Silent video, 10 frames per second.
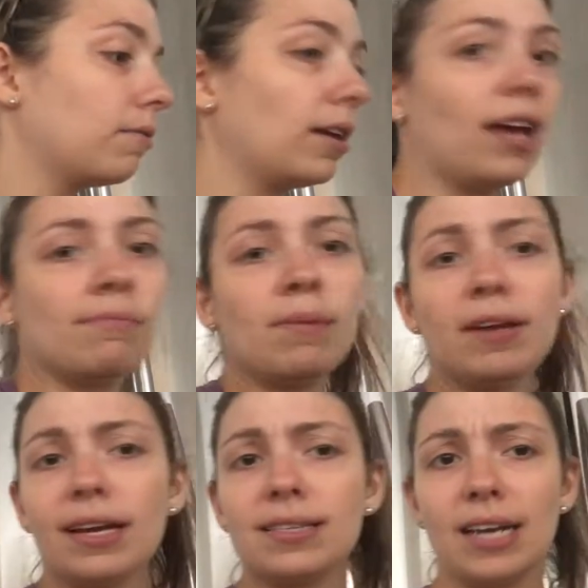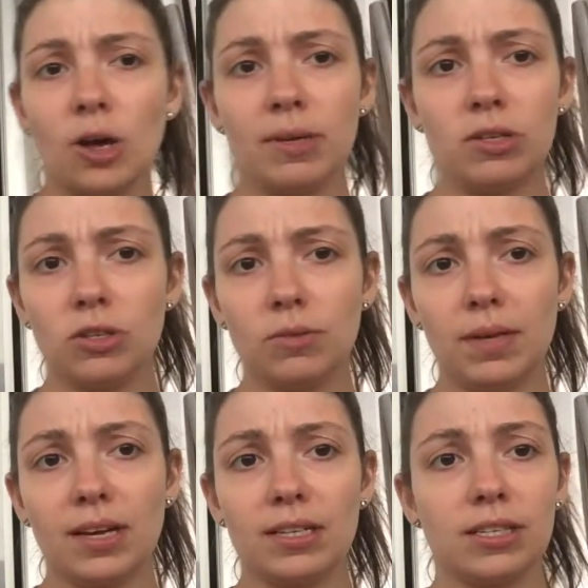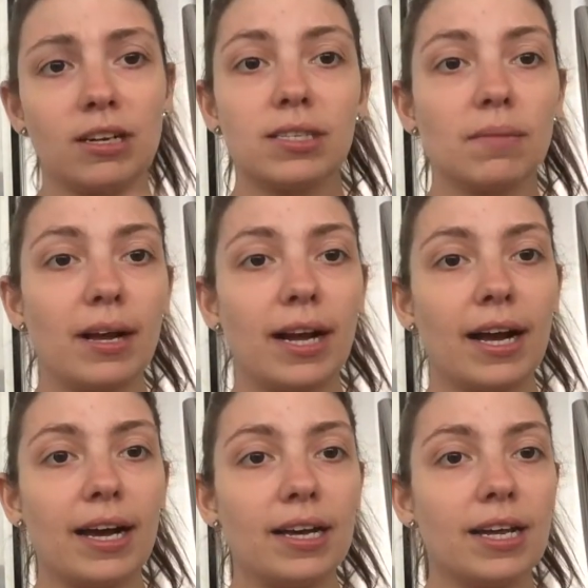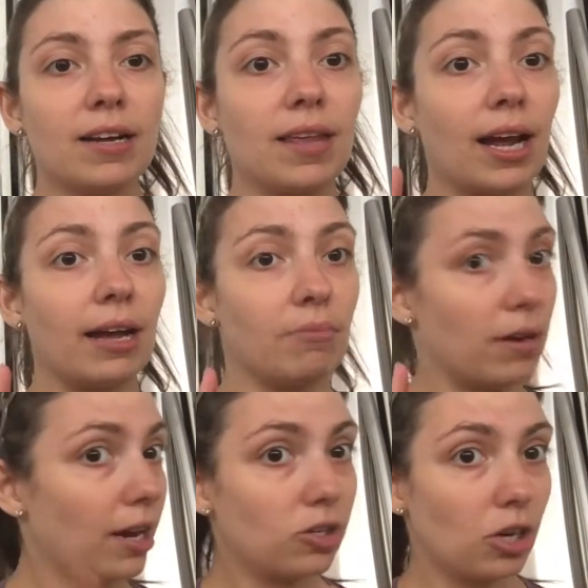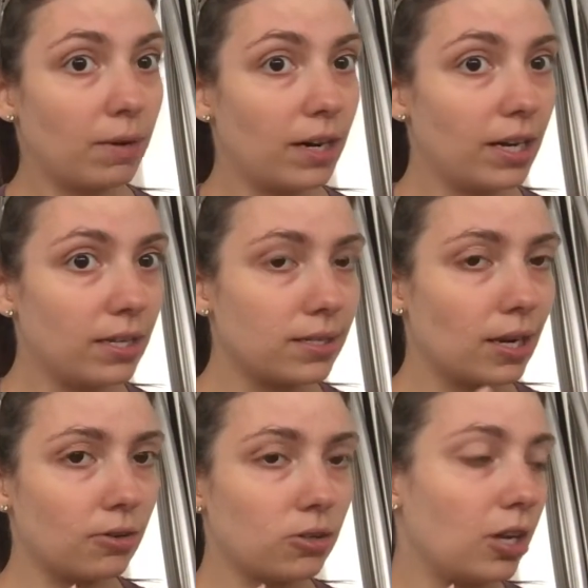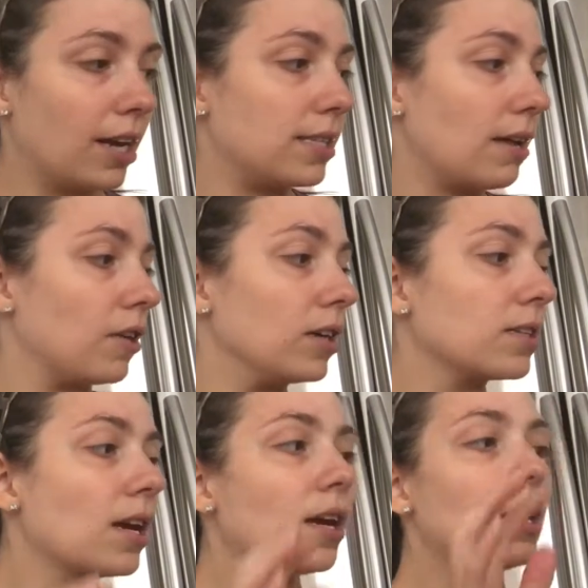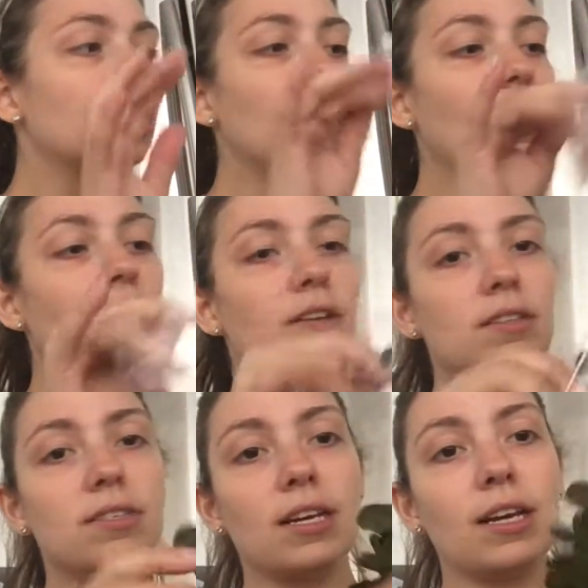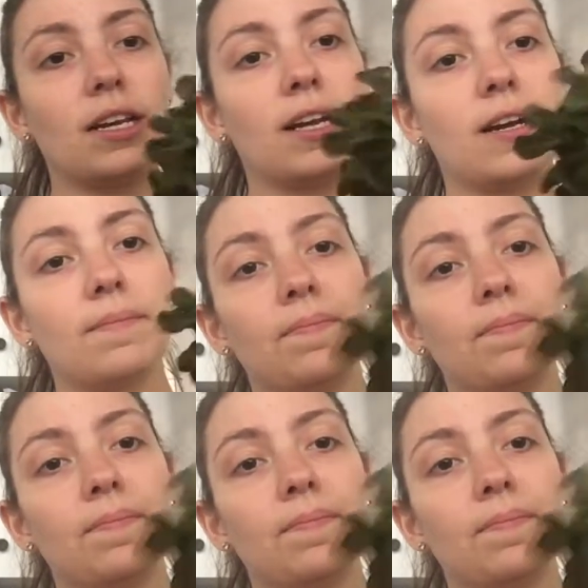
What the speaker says: And maybe you guys can help me too because there is something I got in here that I am not sure what it is, and I'll show you guys that first. So I have this thing in here.